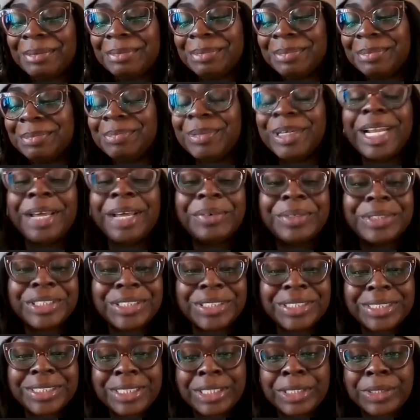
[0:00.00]
But I was
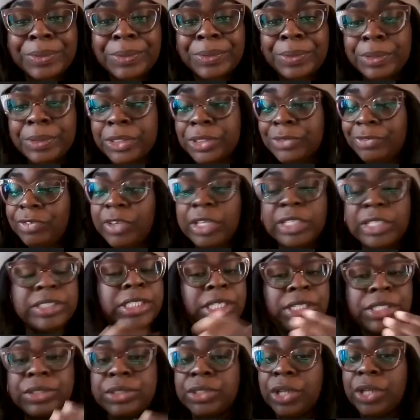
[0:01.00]
just going to
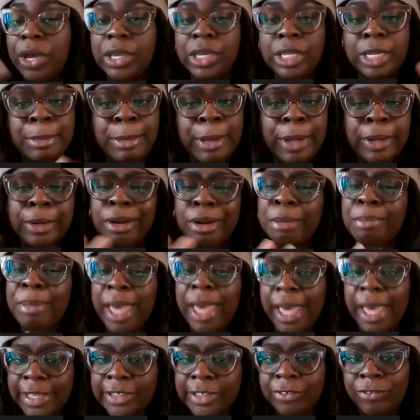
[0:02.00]
continue talking about our
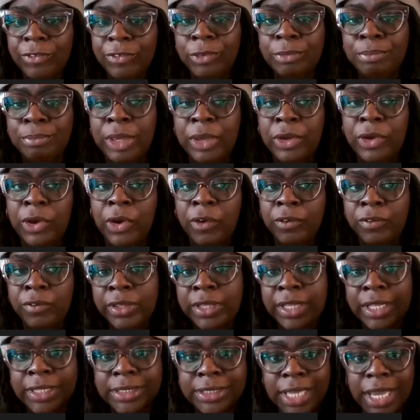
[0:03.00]
packaged food makeover.
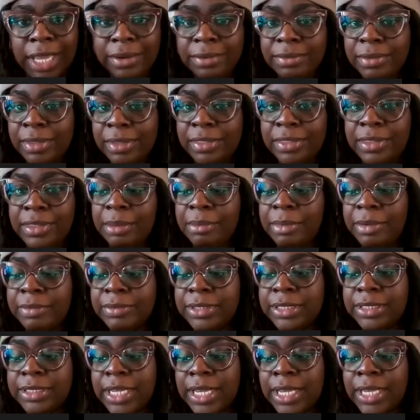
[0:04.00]
That's kind of the theme of
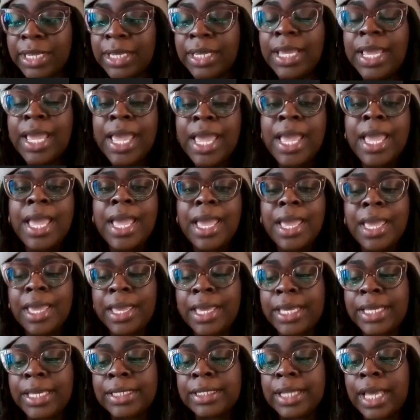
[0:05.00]
today.
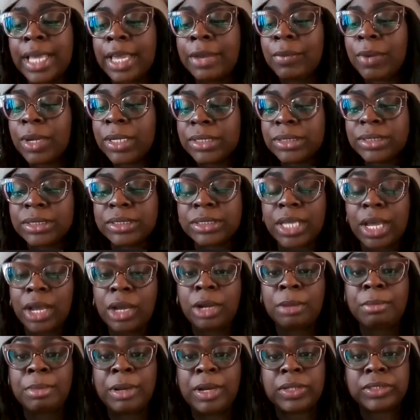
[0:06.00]
And I wanted to talk
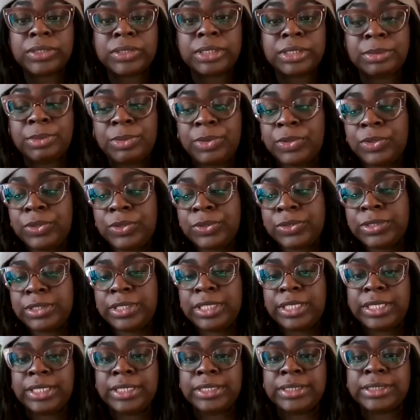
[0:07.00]
about some of those
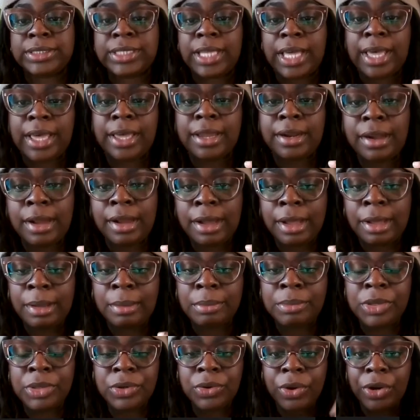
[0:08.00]
things that,
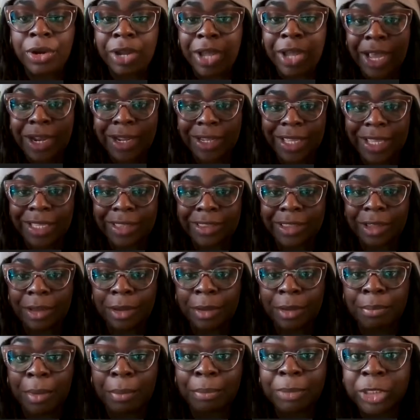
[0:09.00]
are kind of like
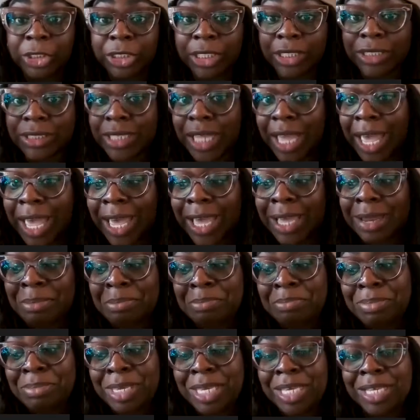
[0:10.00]
the just add
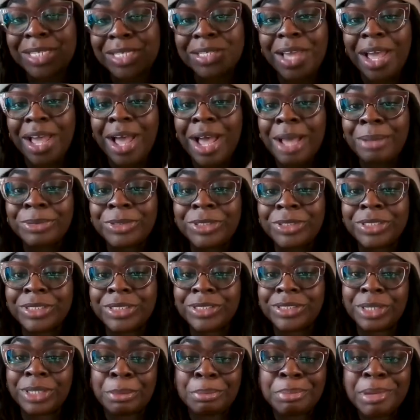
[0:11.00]
meat options.
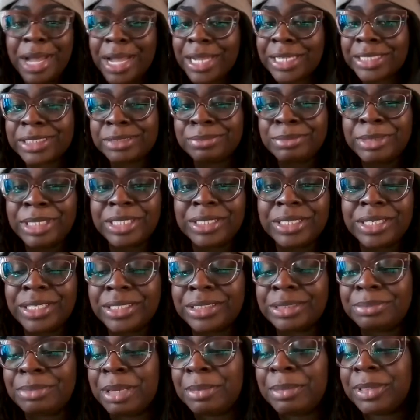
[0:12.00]
They're box
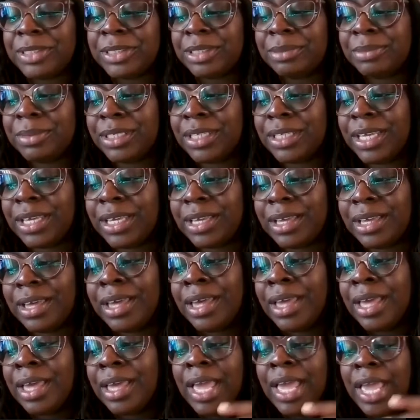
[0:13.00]
meals, maybe something like a
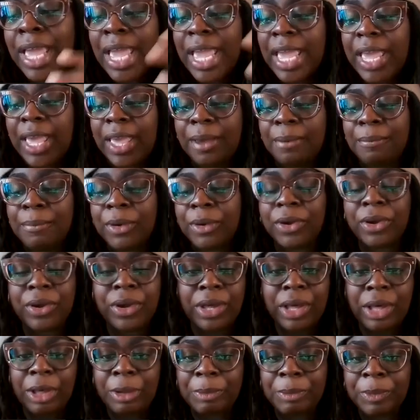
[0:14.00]
hamburger
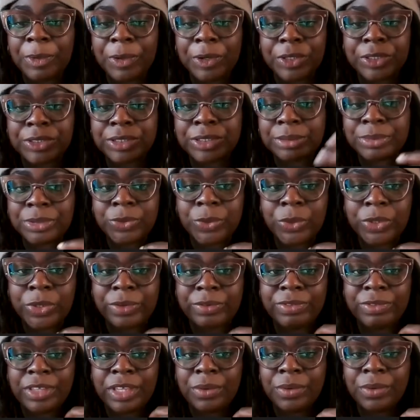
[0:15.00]
helper or some sort of
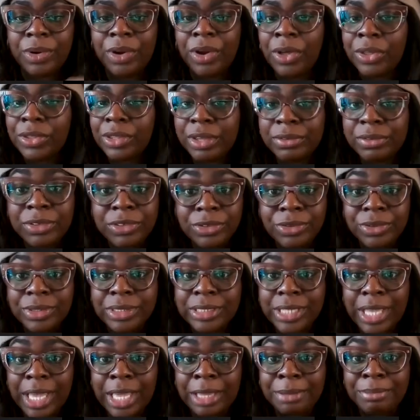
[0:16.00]
thing where all you have to do
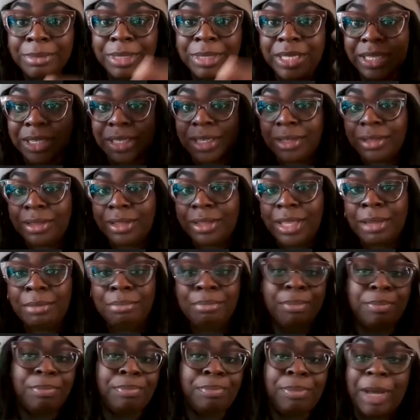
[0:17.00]
is add meat and
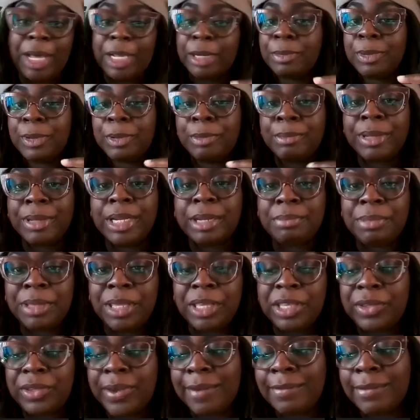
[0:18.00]
bada boom, bada
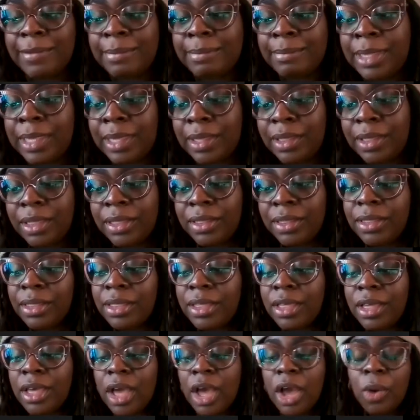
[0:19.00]
bing, you have a meal.
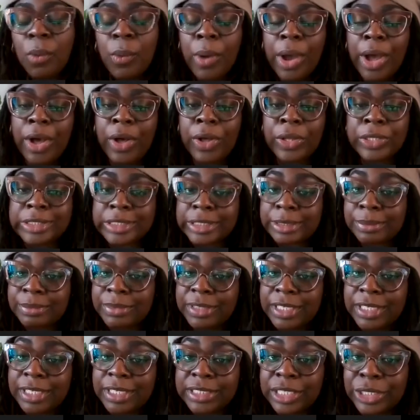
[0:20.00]
Well, some
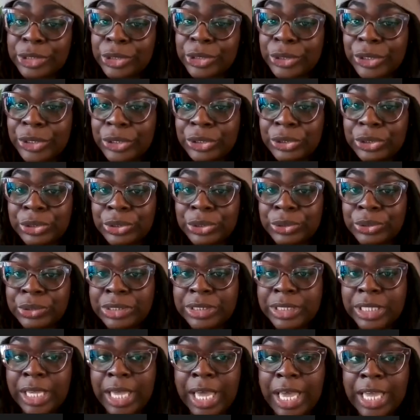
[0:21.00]
things that you can do
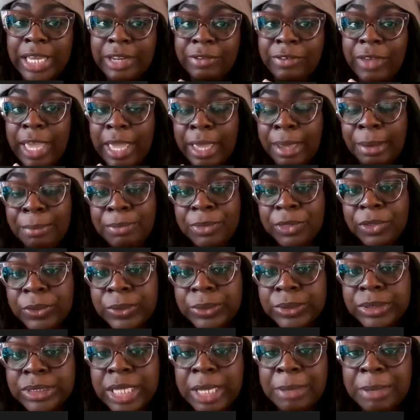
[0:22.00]
to kind of amp
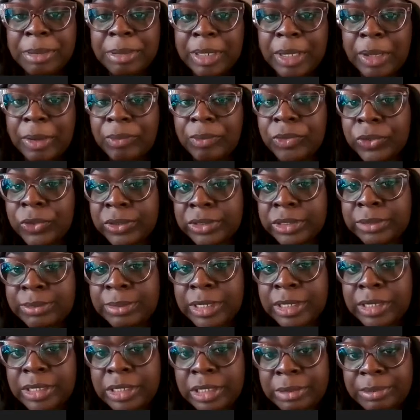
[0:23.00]
those up and help those be
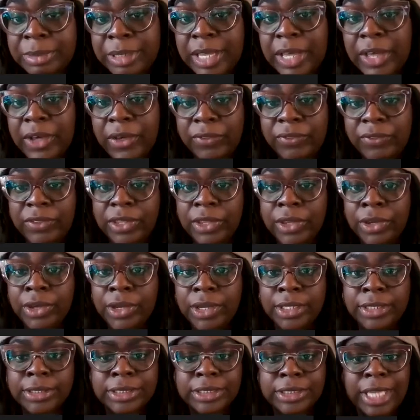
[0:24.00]
a little bit healthier
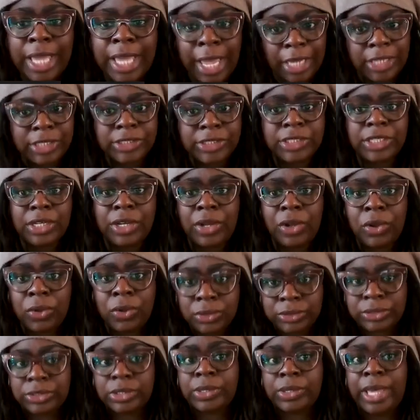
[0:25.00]
is to actually
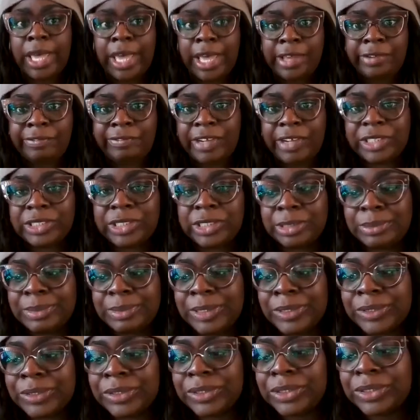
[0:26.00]
also add
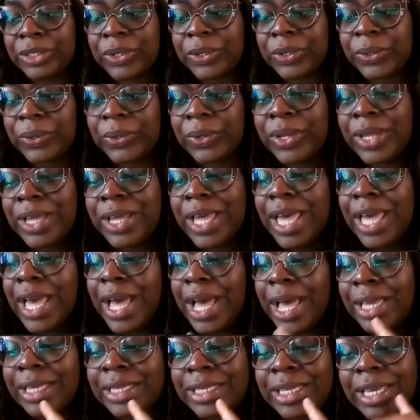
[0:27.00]
vegetables. So,
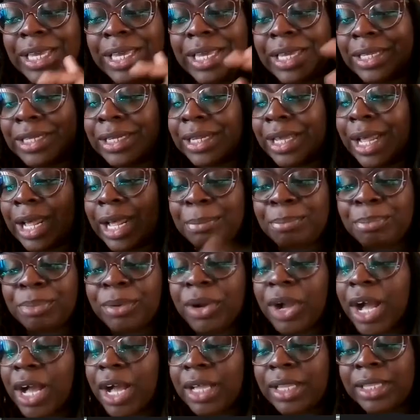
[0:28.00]
again,
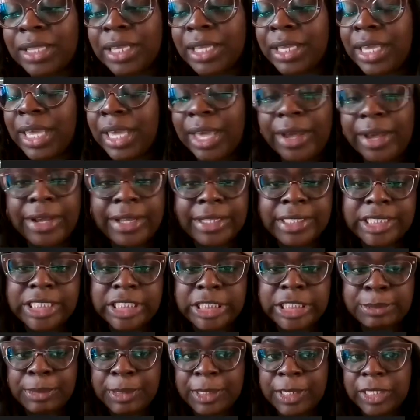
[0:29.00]
broccoli, carrots,
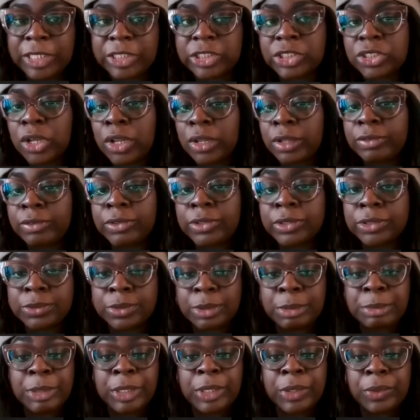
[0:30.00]
spinach, all of those
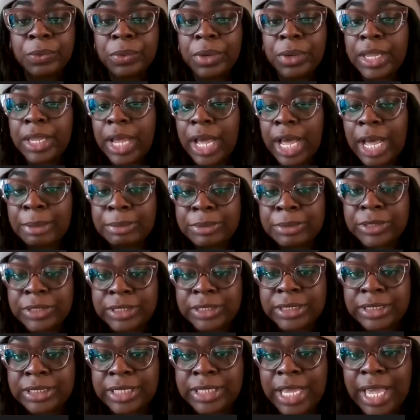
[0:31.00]
would be great
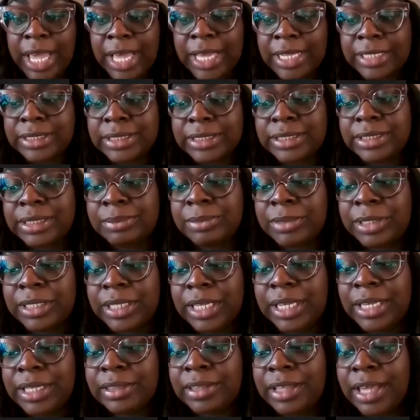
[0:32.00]
options to add to something
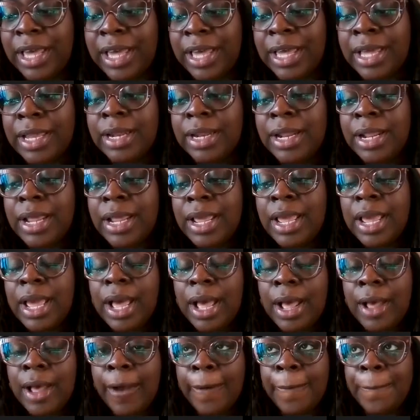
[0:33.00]
like that.
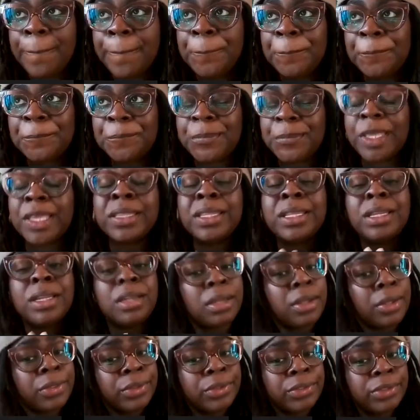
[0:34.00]
And then
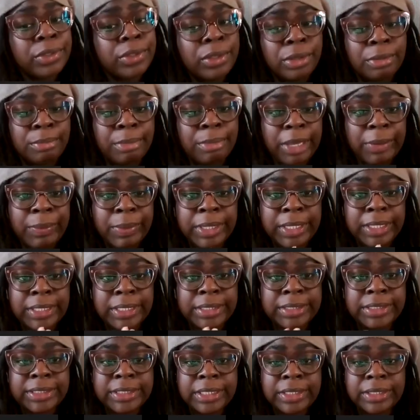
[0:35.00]
another thing you might want to
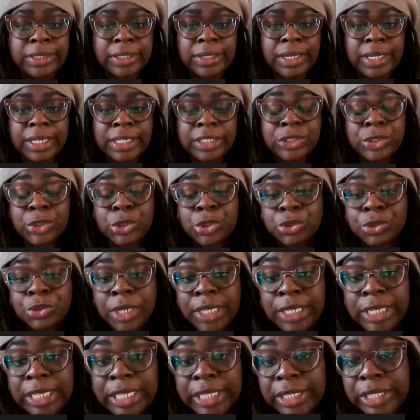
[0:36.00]
consider is
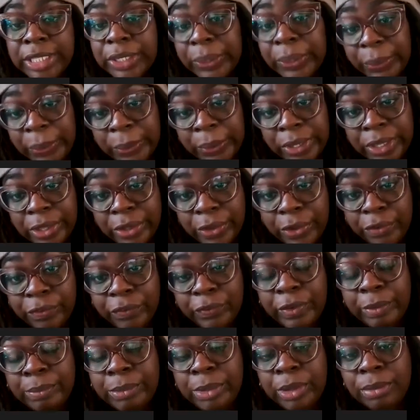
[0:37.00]
draining the oil
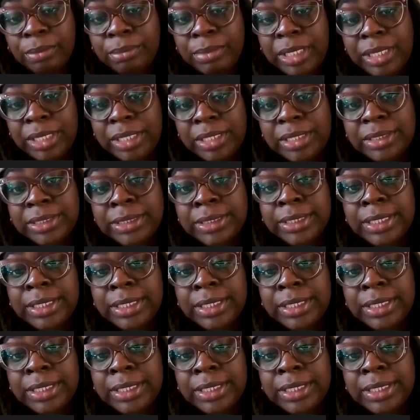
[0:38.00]
from your meat.